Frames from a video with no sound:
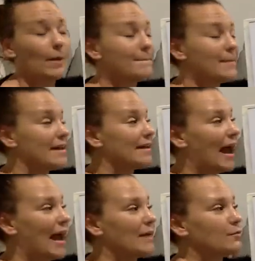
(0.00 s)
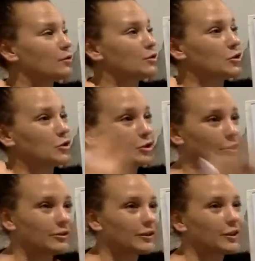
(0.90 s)
being able
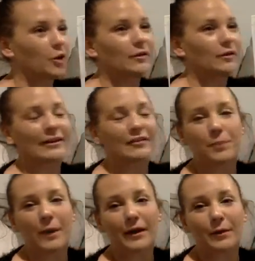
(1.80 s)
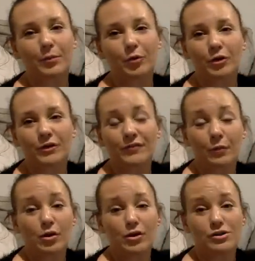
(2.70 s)
to go and live back abroad if I
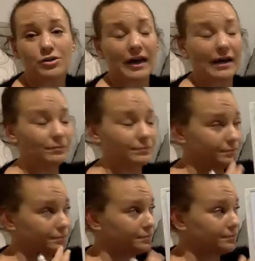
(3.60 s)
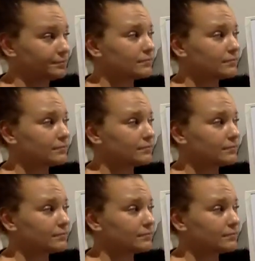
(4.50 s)
want to do that